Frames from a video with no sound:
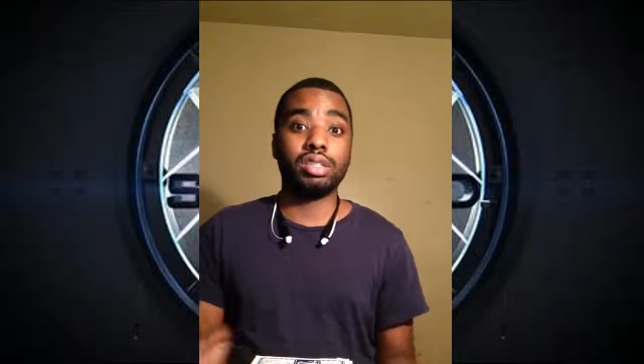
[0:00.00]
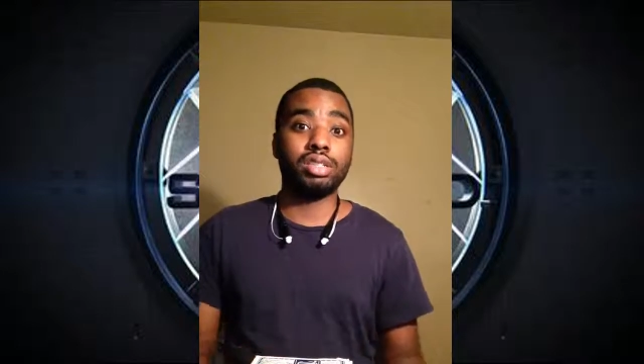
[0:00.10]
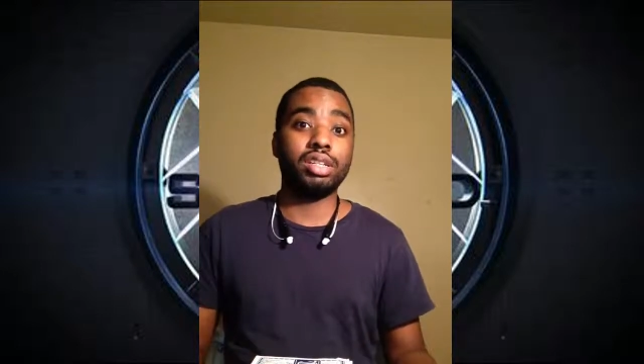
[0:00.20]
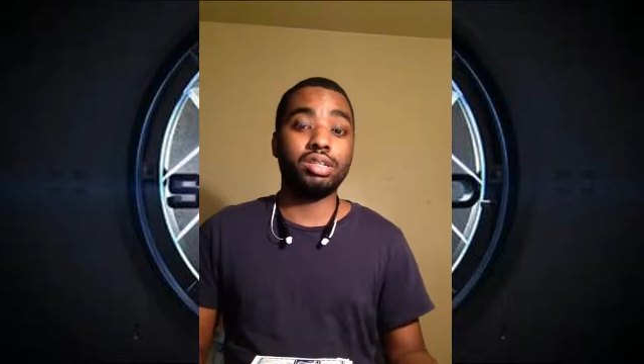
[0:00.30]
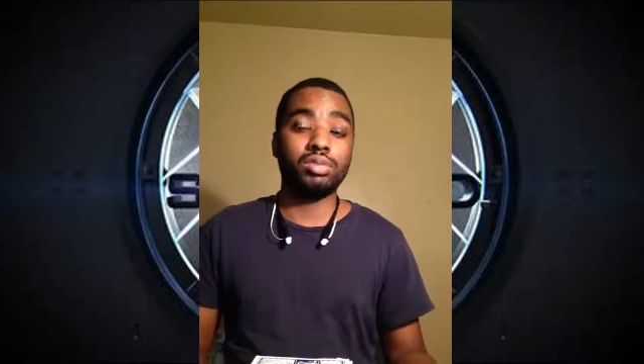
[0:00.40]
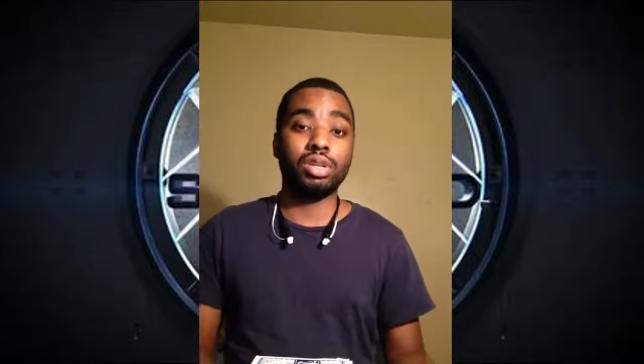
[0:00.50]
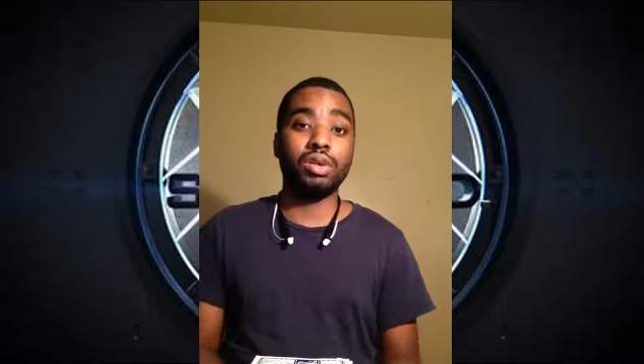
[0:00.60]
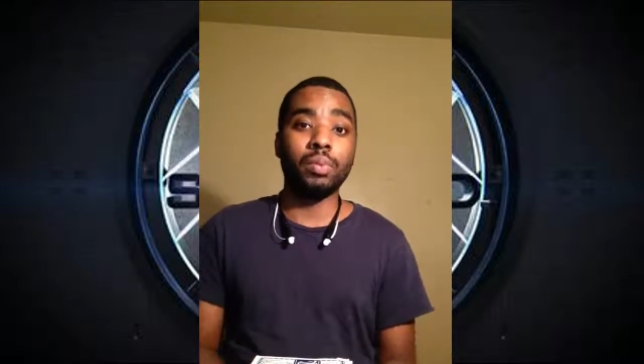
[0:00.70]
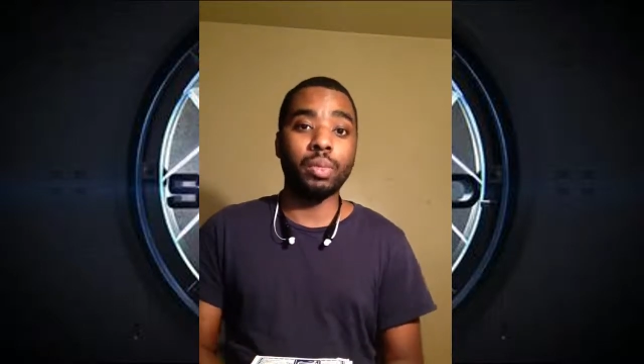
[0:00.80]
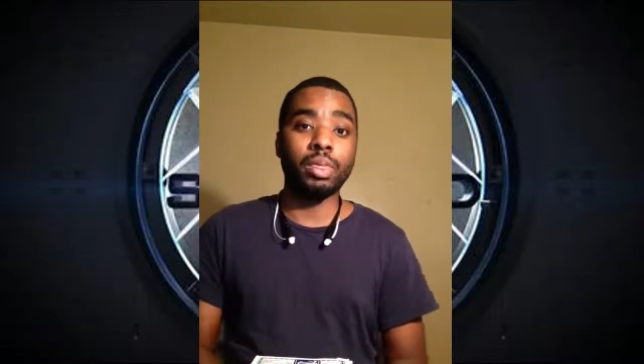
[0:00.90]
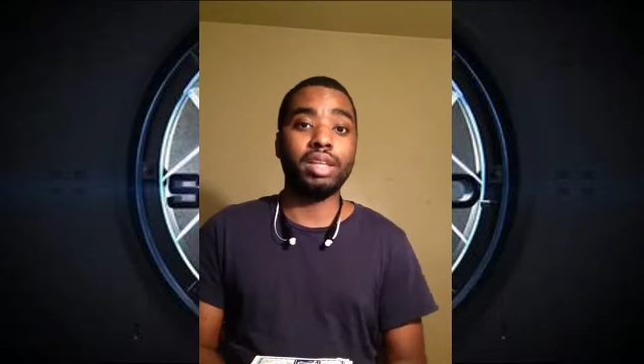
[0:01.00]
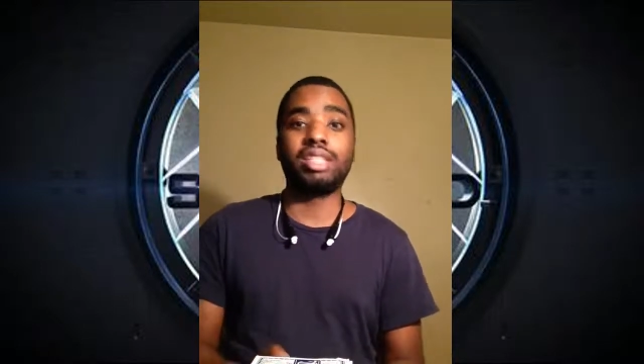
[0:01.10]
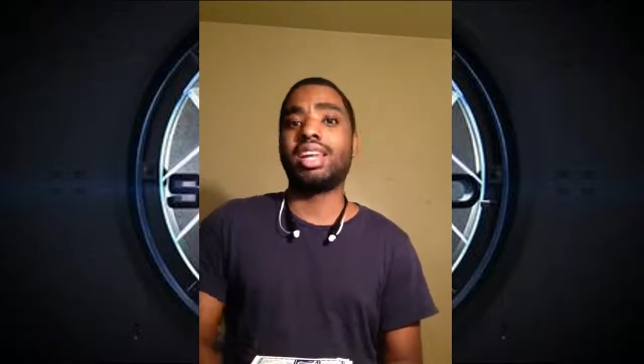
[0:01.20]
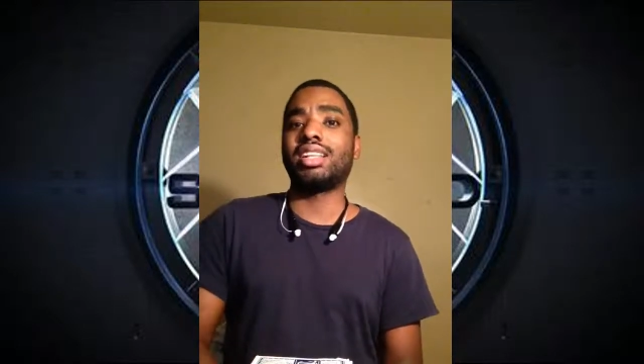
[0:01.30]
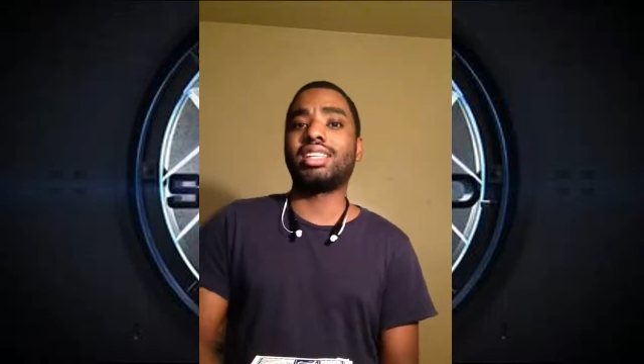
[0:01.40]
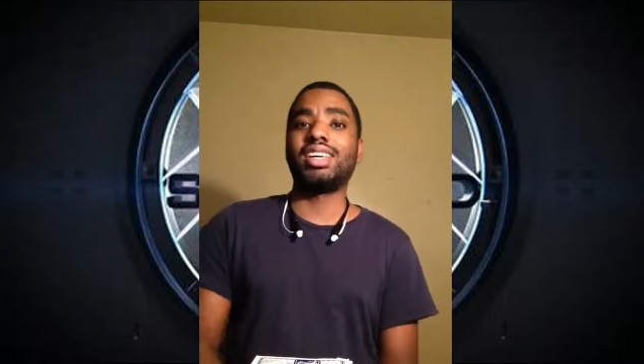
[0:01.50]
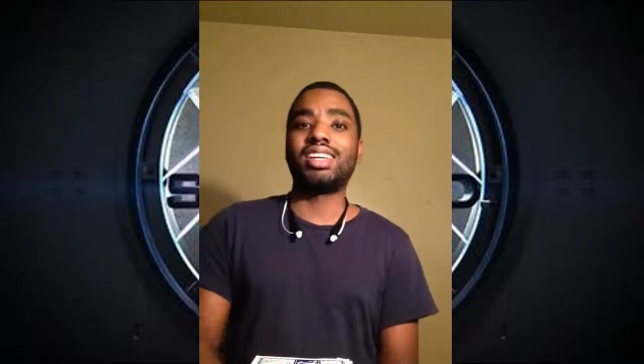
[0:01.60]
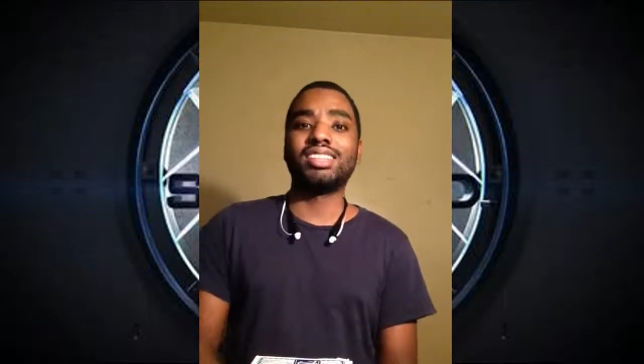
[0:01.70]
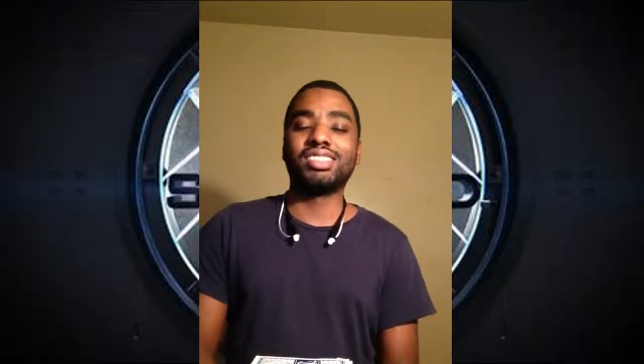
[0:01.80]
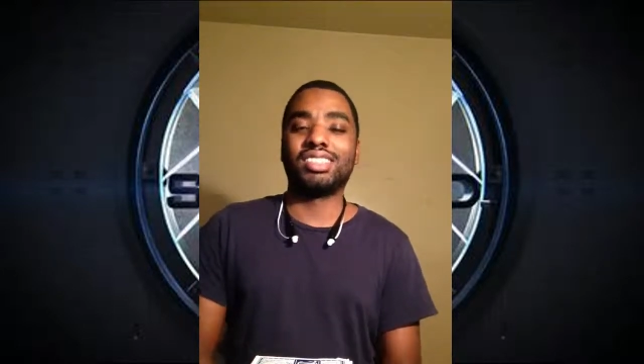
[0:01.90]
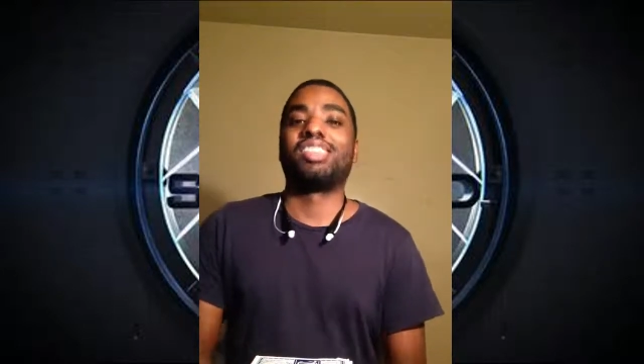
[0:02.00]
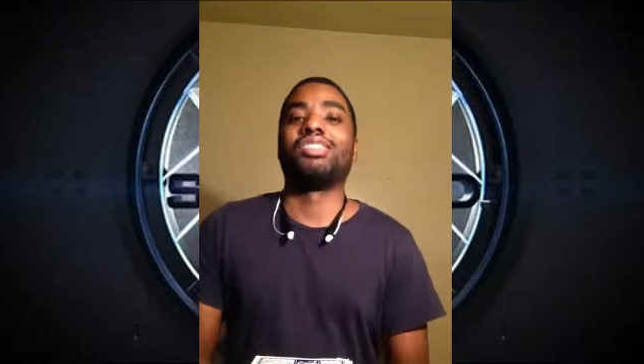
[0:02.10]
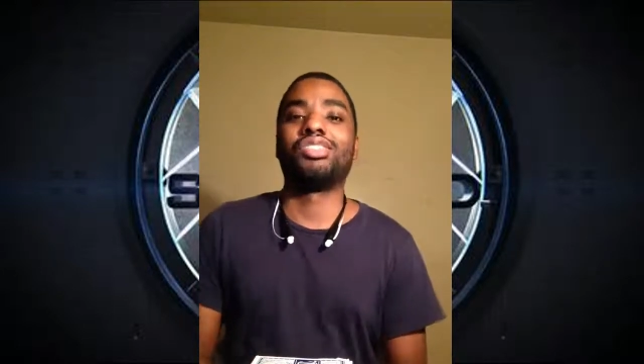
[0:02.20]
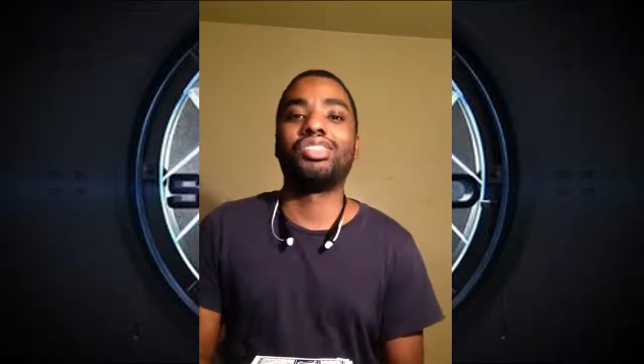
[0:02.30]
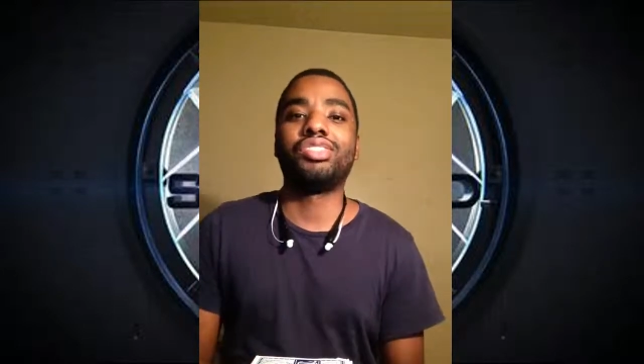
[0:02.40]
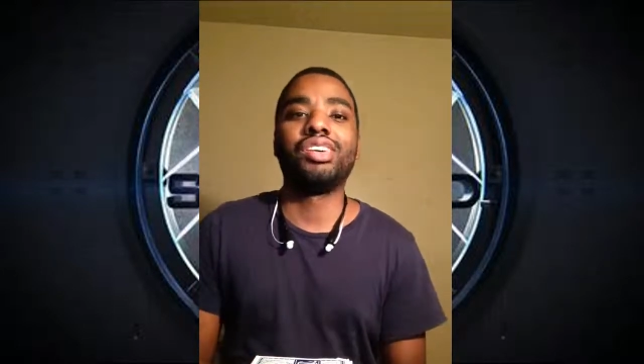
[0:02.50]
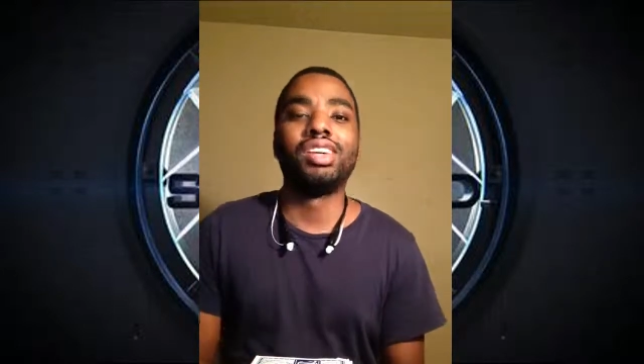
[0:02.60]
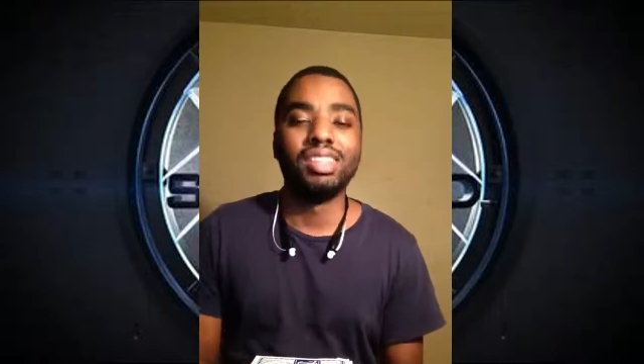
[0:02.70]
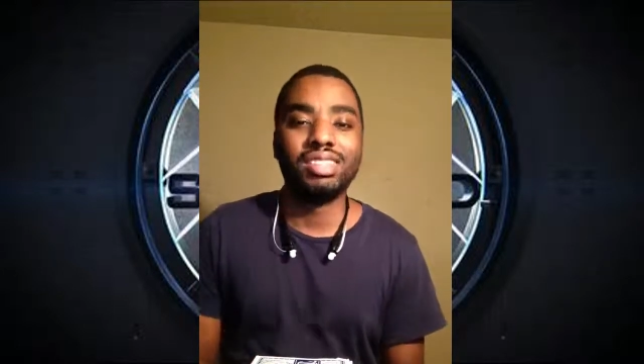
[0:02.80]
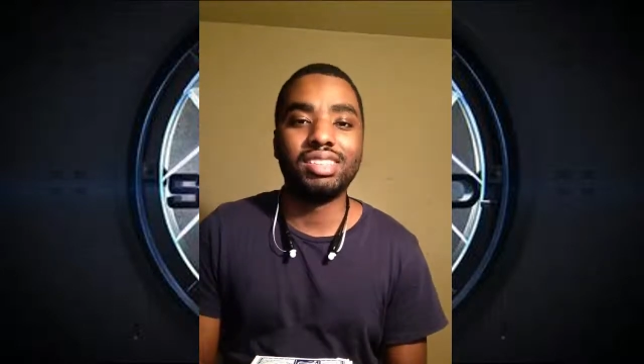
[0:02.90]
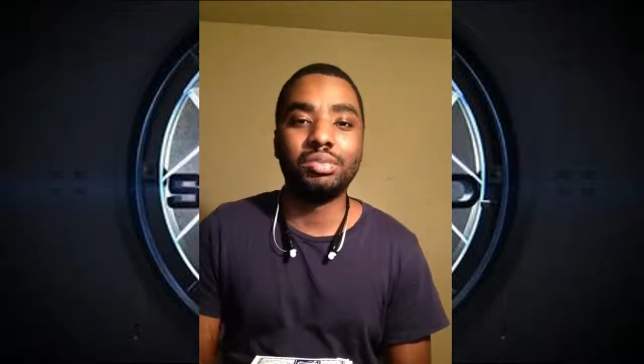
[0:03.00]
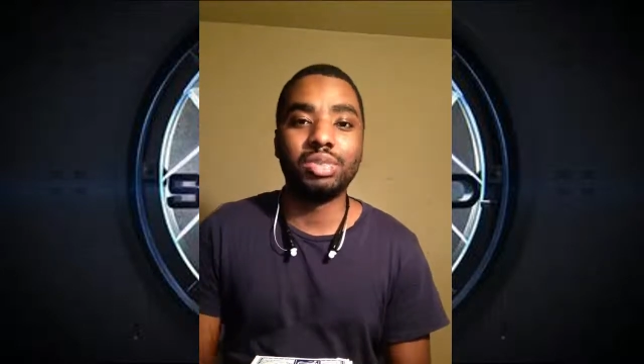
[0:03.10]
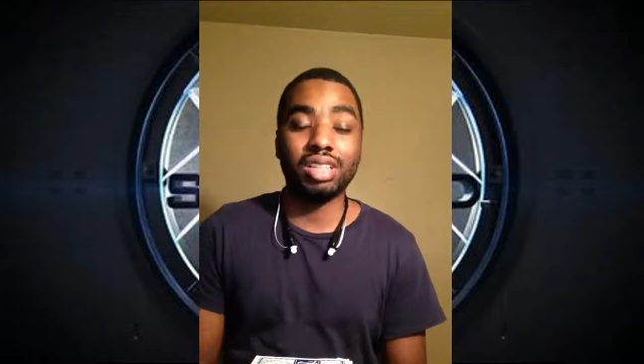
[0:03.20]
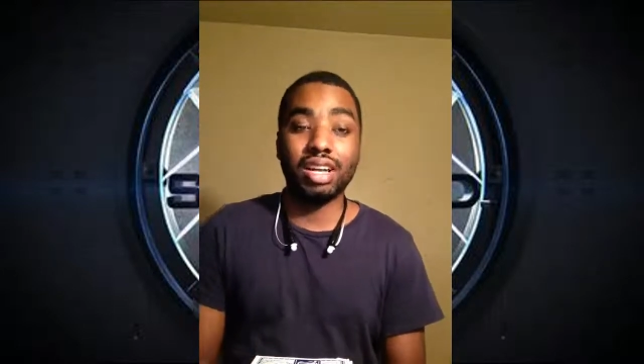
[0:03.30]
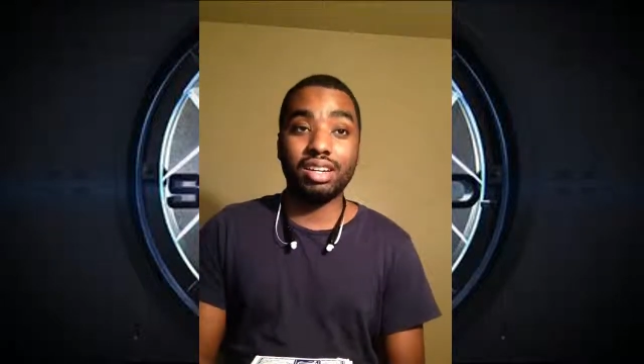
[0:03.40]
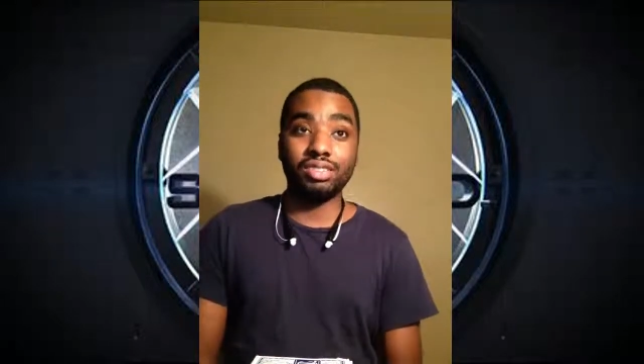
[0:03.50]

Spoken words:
and the scenes with them, and then at the end, Simmons kind